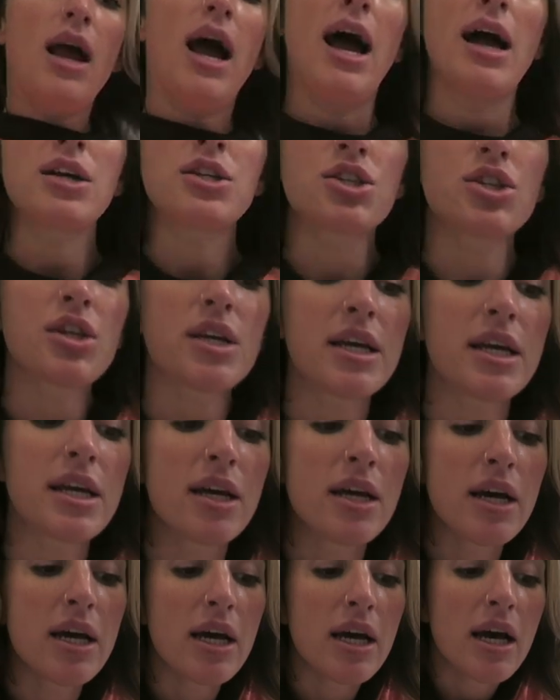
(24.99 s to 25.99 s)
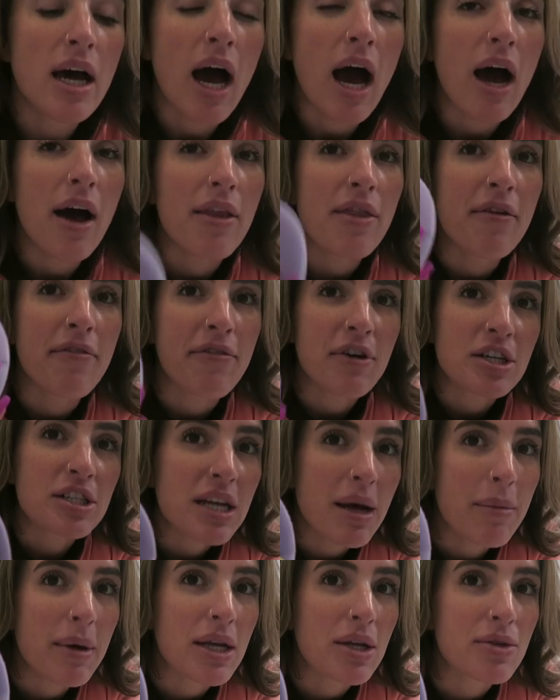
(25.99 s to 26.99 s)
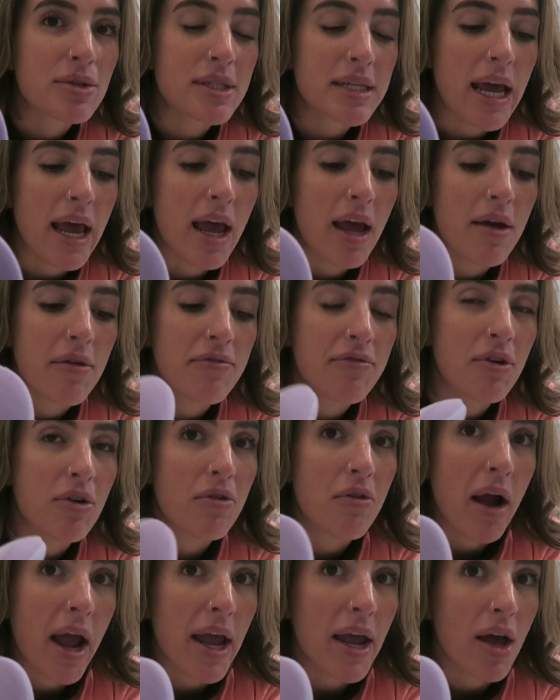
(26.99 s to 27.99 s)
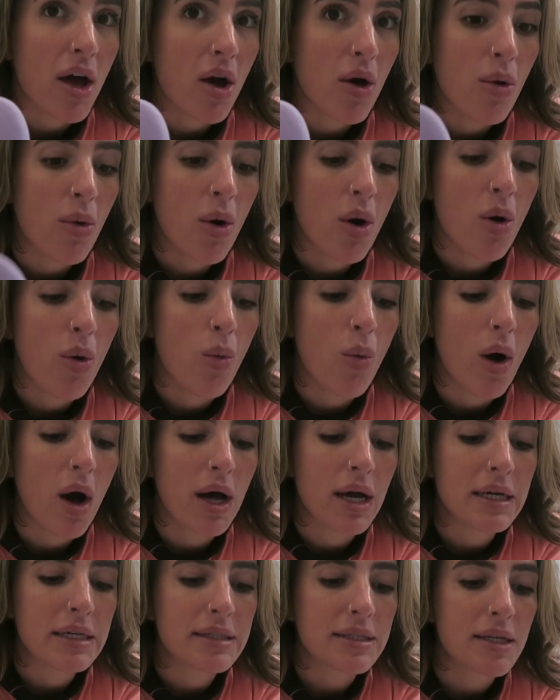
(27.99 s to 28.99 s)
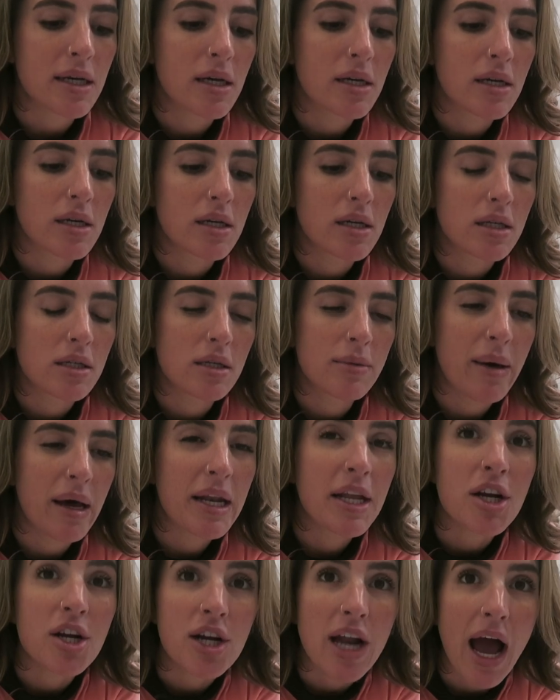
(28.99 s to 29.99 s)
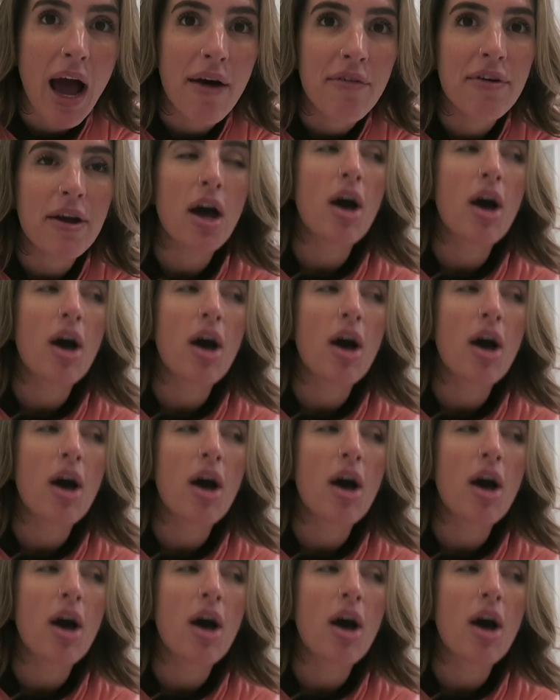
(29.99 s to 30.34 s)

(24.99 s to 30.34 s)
actually, the first time I used a Foreo was about a year and a half